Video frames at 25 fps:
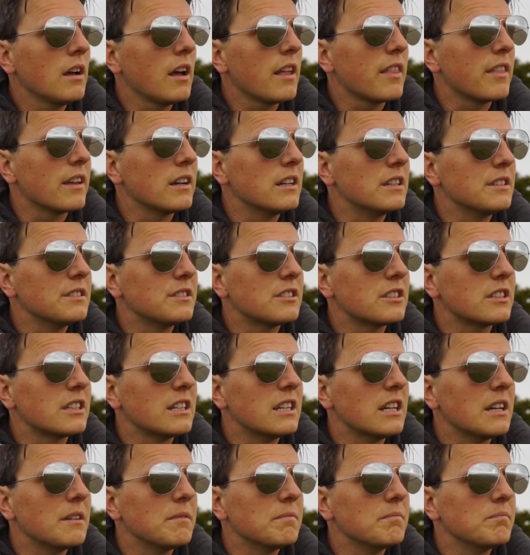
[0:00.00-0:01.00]
I think I'm just
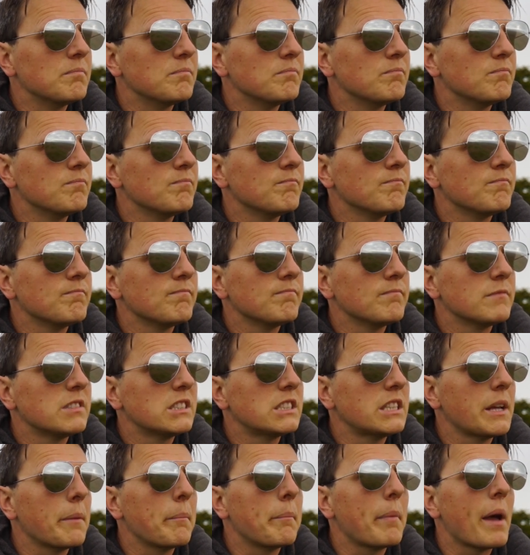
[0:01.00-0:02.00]
going to
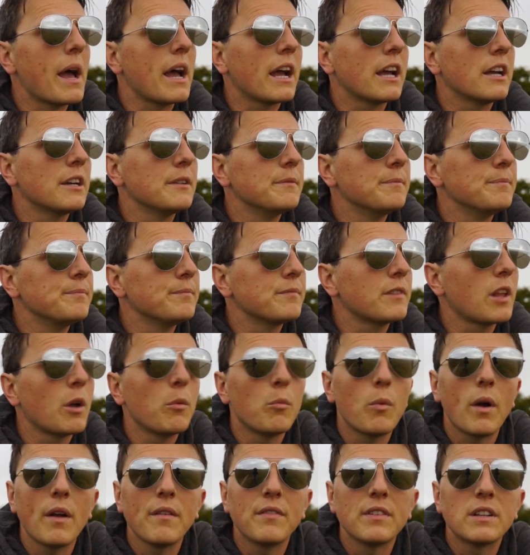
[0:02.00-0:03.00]
sit back,
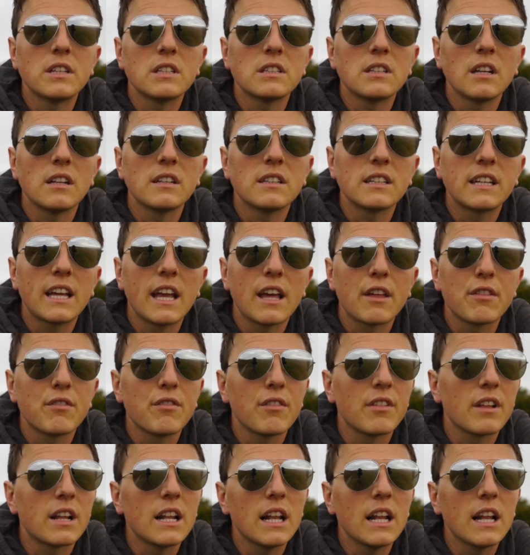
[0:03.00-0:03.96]
and wait for the sun to kick through the